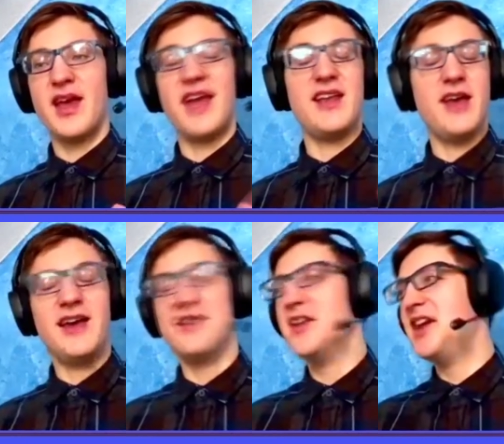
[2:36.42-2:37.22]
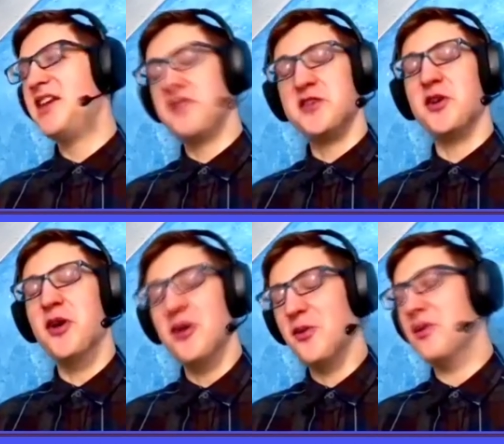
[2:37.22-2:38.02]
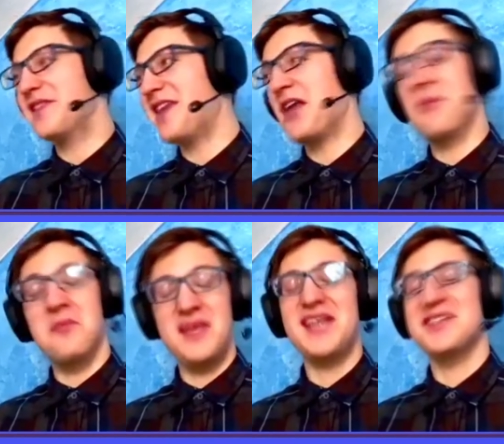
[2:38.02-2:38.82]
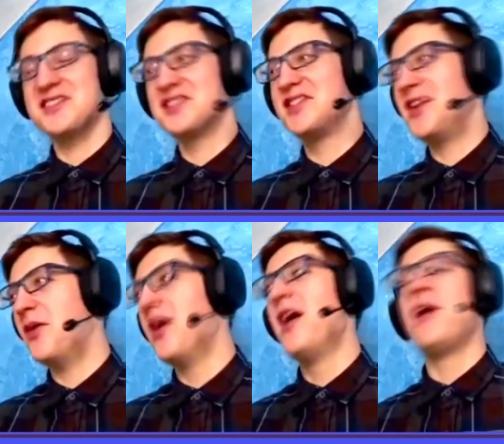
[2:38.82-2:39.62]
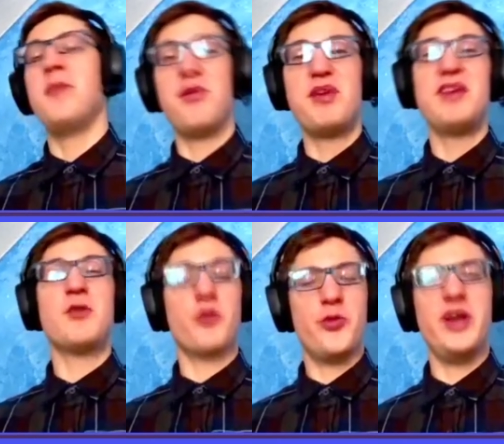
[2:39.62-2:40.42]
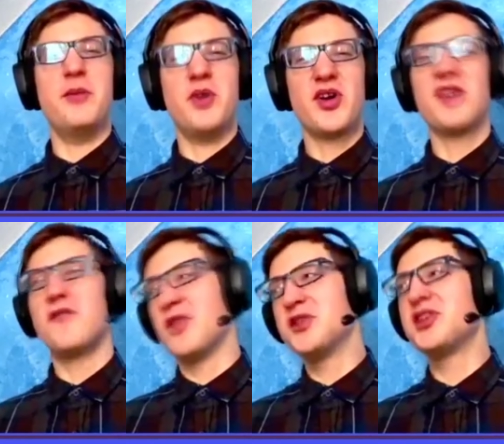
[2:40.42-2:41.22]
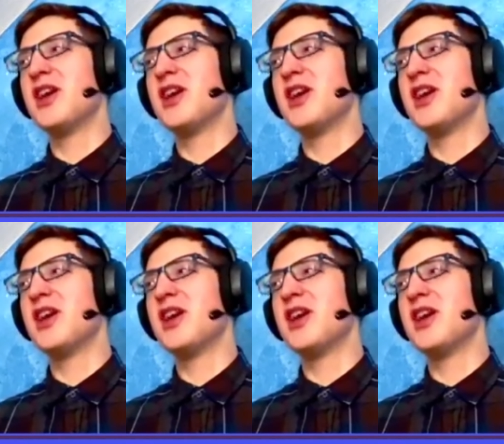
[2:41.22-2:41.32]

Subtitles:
And if you don't know what that means, maybe read a book first.